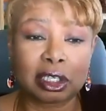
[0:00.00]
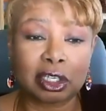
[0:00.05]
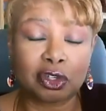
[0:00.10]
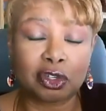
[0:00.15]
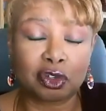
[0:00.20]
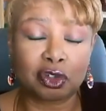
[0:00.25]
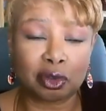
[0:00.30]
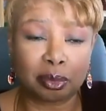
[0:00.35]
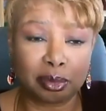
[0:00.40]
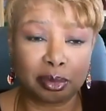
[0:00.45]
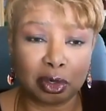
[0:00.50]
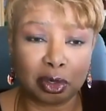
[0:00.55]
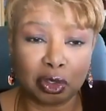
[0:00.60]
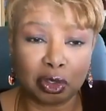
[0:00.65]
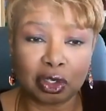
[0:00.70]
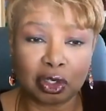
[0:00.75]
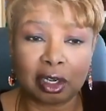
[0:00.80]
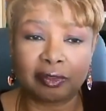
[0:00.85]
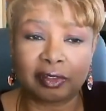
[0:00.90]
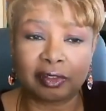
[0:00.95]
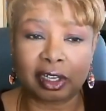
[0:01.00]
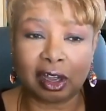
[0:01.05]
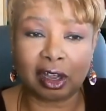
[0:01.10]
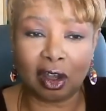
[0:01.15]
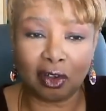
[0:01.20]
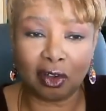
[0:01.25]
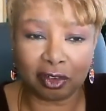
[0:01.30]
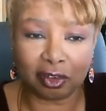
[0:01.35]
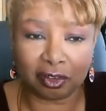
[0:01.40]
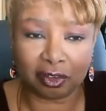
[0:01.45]
distribution of the
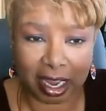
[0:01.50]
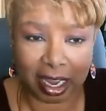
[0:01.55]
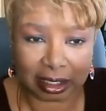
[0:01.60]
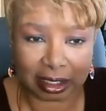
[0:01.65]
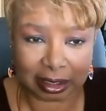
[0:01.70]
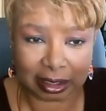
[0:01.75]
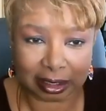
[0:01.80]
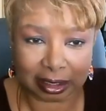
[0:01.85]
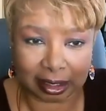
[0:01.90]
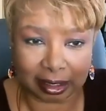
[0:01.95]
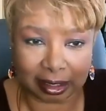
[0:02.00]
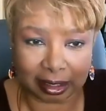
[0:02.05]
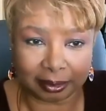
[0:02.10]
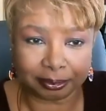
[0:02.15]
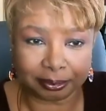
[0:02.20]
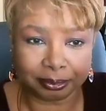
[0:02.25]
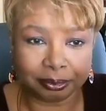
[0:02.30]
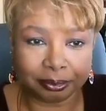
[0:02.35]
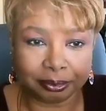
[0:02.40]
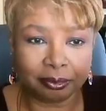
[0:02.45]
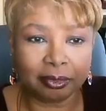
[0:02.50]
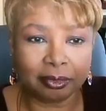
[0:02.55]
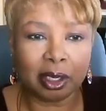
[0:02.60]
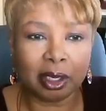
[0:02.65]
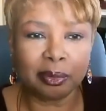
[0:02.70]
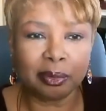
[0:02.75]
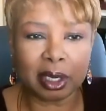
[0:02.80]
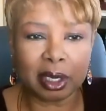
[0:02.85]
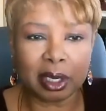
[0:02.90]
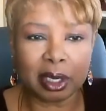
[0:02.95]
COVID vaccine,
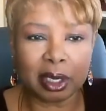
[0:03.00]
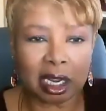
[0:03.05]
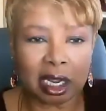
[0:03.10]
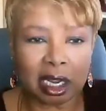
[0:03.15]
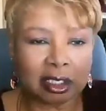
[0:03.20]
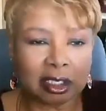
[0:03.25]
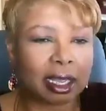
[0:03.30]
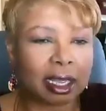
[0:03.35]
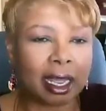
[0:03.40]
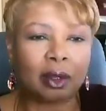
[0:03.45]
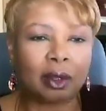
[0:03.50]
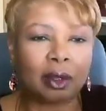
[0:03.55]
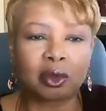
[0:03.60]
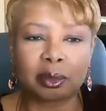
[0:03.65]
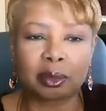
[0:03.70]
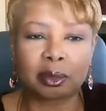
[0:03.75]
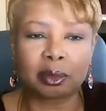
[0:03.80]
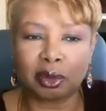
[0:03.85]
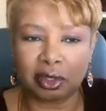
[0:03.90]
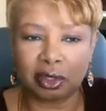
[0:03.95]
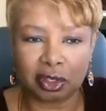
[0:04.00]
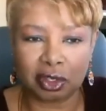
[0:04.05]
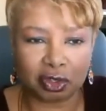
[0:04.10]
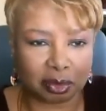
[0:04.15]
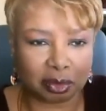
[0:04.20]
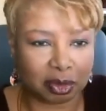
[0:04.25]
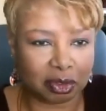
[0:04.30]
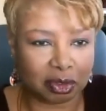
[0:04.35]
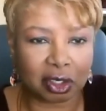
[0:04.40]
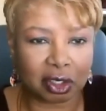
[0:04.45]
but also the equitable
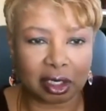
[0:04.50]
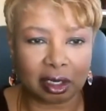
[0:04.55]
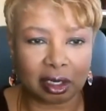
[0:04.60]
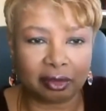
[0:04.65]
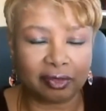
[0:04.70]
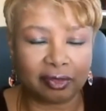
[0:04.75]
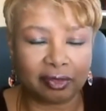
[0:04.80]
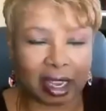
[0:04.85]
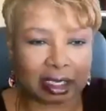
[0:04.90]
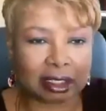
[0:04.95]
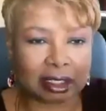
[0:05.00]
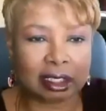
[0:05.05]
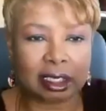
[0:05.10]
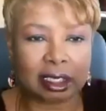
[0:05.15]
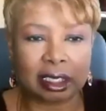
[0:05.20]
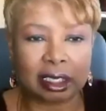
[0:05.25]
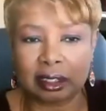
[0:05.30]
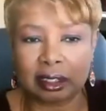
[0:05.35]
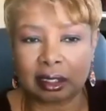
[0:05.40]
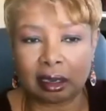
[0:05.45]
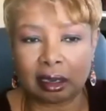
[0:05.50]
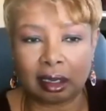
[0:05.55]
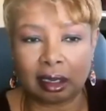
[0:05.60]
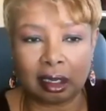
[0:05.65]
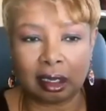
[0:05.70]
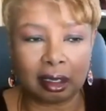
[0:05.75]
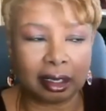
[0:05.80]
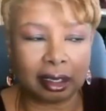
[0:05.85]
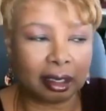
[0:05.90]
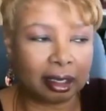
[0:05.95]
distribution of vaccines
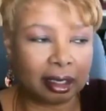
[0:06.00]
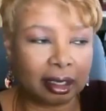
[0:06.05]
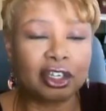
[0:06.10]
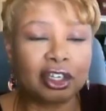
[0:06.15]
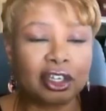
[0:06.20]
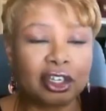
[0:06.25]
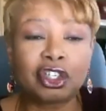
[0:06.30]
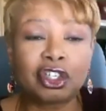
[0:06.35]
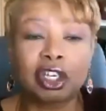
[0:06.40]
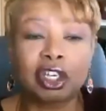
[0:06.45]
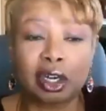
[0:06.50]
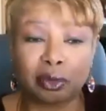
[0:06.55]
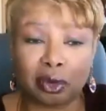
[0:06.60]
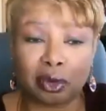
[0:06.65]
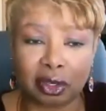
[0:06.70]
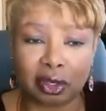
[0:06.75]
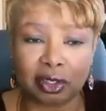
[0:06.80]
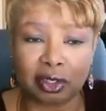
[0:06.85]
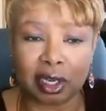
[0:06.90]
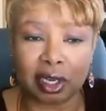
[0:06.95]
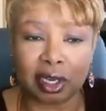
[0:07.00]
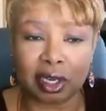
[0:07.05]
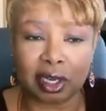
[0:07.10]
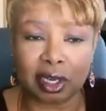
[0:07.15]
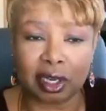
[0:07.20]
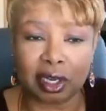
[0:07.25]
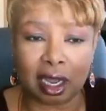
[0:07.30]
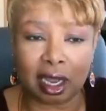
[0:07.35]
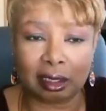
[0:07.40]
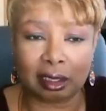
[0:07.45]
in general. So I'll talk
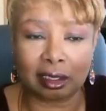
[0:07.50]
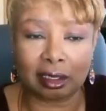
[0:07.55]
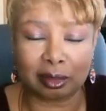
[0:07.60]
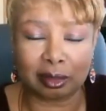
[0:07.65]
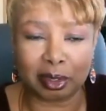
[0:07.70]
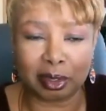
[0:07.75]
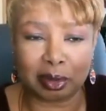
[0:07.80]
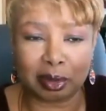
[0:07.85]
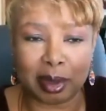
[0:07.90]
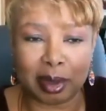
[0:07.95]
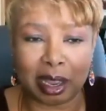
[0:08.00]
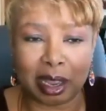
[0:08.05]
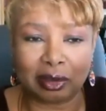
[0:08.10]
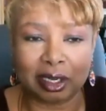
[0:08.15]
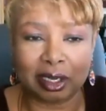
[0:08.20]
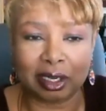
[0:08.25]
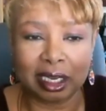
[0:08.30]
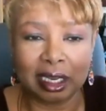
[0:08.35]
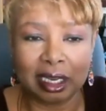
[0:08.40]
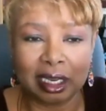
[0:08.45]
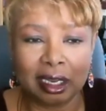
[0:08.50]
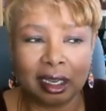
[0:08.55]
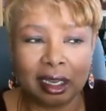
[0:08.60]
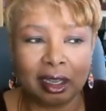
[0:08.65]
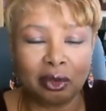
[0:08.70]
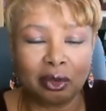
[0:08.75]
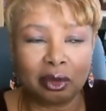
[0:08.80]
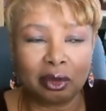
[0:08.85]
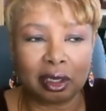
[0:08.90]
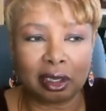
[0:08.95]
a little bit about,
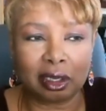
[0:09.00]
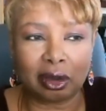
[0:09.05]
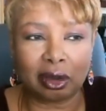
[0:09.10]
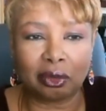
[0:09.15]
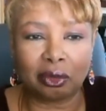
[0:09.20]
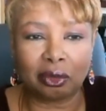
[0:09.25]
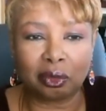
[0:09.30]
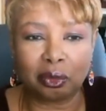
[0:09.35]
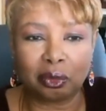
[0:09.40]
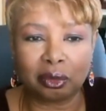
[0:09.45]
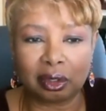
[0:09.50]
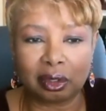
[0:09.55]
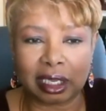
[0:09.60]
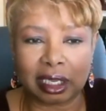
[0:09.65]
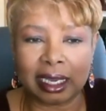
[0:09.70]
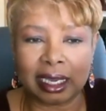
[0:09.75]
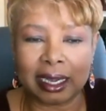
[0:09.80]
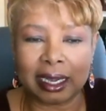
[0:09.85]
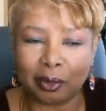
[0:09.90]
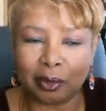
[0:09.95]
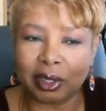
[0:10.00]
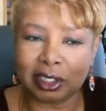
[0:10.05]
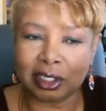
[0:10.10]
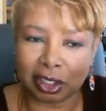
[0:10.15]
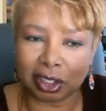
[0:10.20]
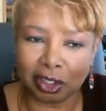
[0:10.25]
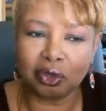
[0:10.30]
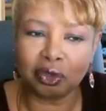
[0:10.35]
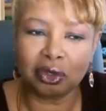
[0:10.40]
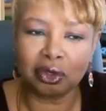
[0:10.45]
you know, the
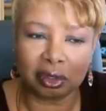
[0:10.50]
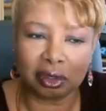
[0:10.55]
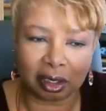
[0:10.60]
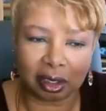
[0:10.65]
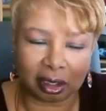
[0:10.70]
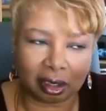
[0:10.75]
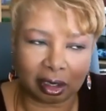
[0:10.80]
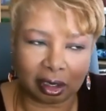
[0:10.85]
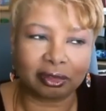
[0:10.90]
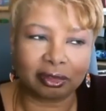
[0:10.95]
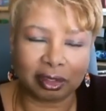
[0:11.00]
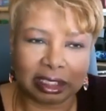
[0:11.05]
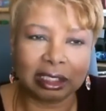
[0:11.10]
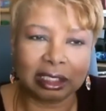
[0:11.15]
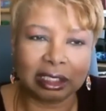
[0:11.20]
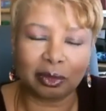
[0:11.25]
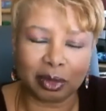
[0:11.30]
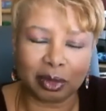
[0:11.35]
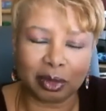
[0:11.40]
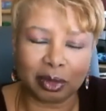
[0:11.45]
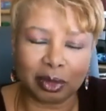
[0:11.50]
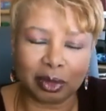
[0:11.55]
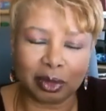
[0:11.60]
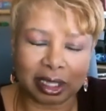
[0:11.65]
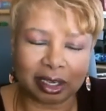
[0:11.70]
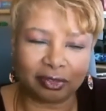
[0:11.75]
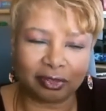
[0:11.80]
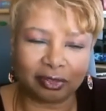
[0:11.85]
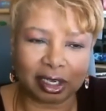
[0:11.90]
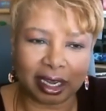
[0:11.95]
inequities that you are dealing
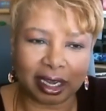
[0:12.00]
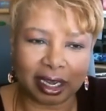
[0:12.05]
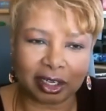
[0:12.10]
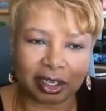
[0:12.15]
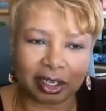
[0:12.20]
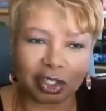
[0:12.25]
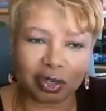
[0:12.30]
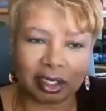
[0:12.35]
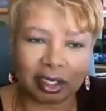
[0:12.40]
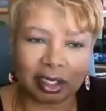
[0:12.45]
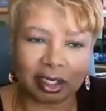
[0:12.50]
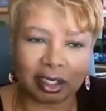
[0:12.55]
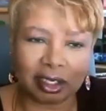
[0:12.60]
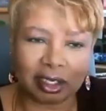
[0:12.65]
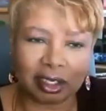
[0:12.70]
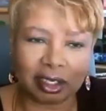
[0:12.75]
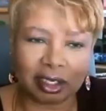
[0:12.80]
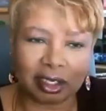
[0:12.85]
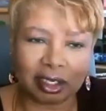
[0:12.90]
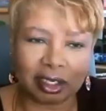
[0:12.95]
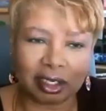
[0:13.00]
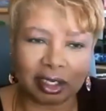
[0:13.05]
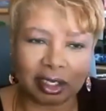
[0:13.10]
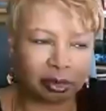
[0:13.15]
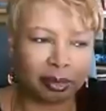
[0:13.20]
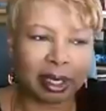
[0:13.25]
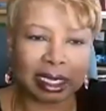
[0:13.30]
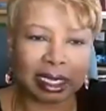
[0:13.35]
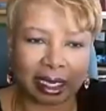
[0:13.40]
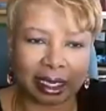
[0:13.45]
with every day and trying
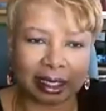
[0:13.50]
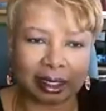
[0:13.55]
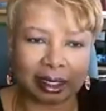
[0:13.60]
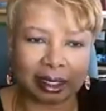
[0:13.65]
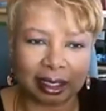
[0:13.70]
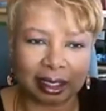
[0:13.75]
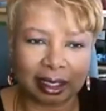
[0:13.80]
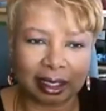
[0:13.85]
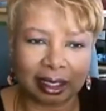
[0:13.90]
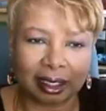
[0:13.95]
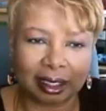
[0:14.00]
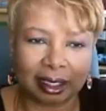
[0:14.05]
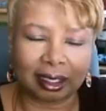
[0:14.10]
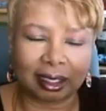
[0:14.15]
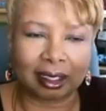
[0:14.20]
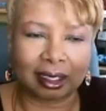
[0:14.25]
to mitigate.